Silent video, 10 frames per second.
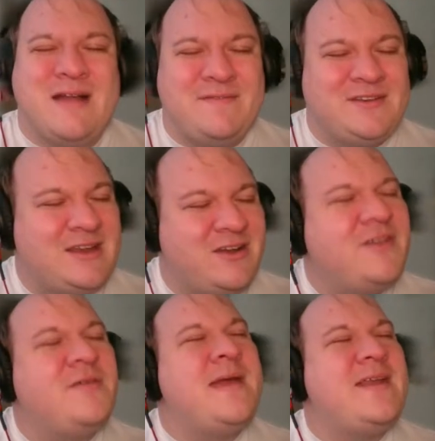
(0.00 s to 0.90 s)
privateer,
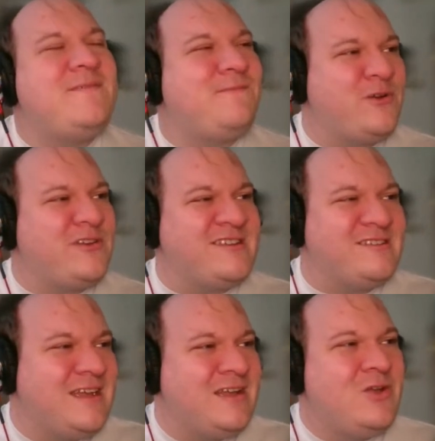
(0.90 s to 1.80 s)
another man of
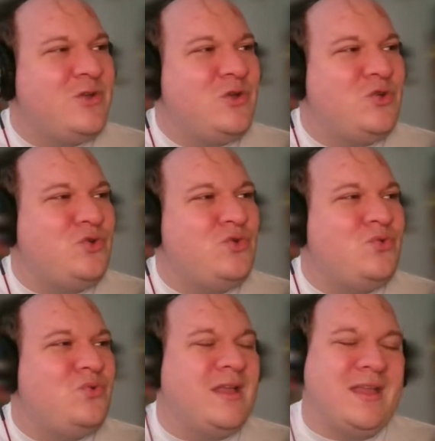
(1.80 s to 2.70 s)
fortune
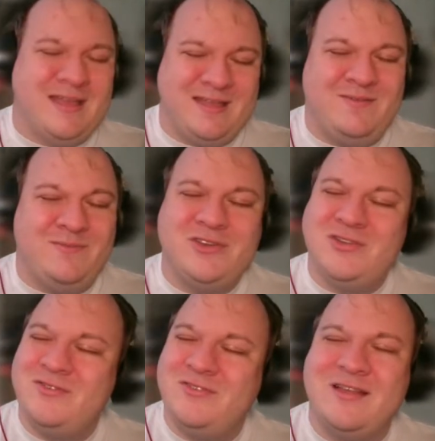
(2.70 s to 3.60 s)
who
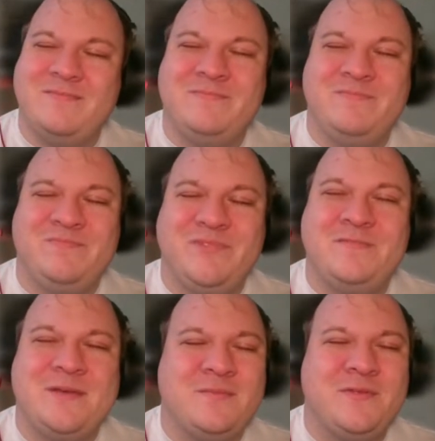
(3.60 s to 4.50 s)
would do some
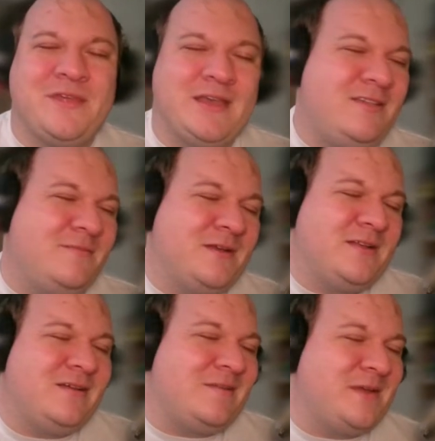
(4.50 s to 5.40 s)
despicable things.
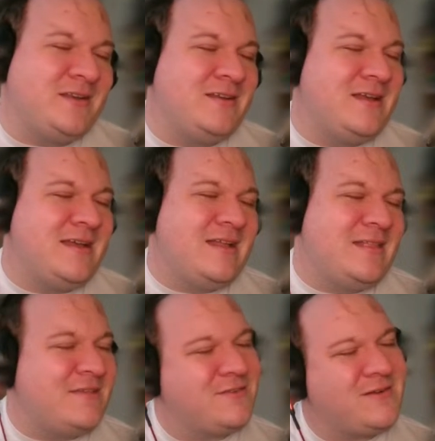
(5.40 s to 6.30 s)
But I mean,
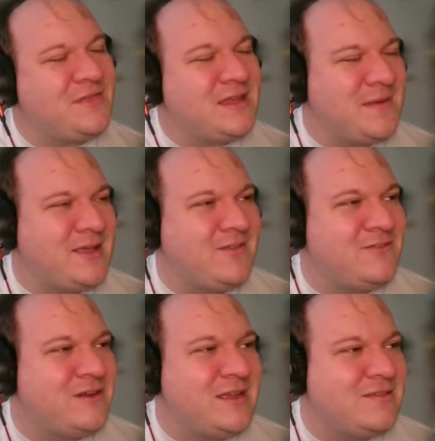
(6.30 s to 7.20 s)
that's the great thing about
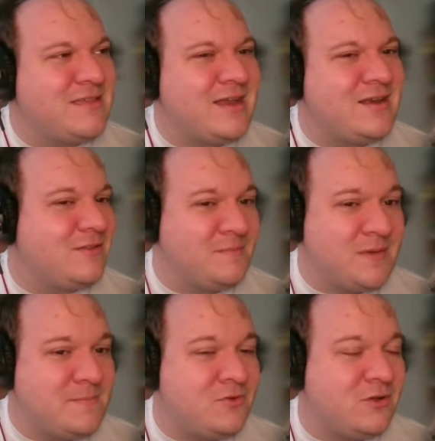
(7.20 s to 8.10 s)
history is that
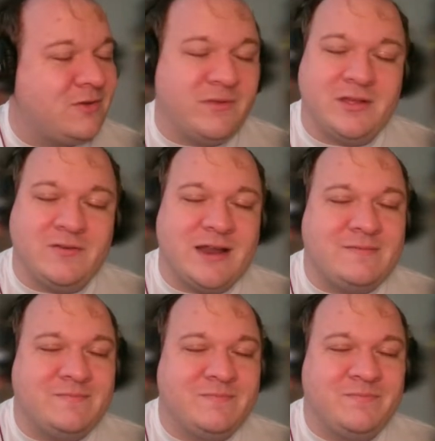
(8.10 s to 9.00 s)
some people are really
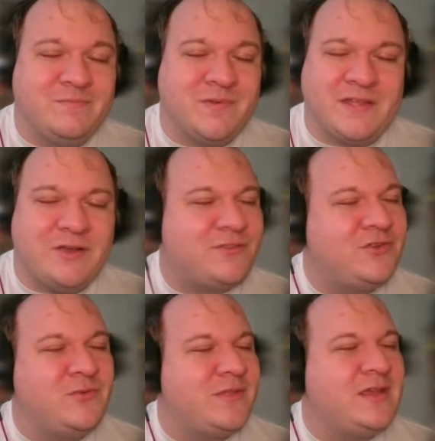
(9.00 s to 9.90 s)
great, but they
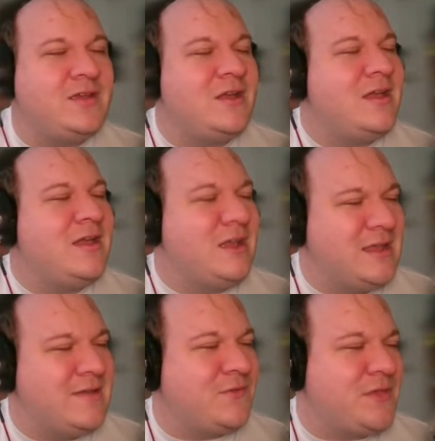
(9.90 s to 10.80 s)
also do really
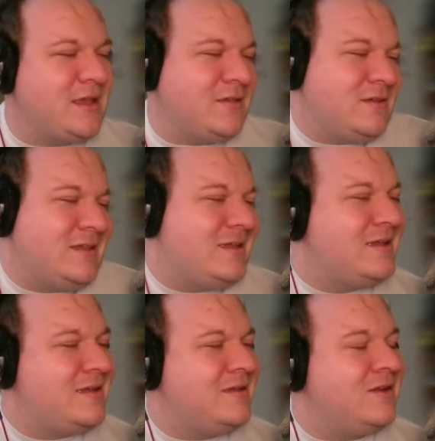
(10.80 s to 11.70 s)
evil things.
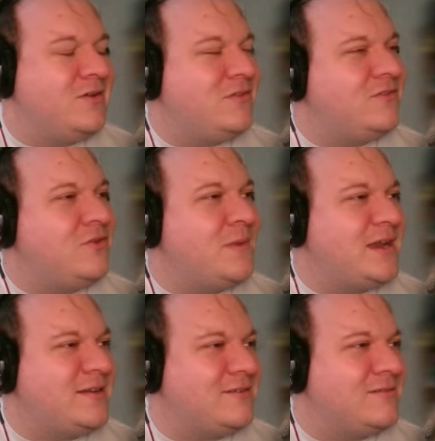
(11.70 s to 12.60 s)
It's human
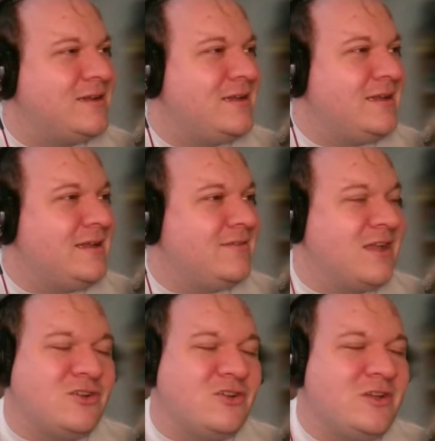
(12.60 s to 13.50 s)
nature. It's
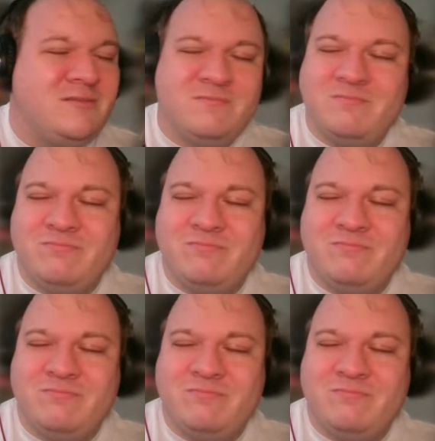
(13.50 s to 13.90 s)
not good,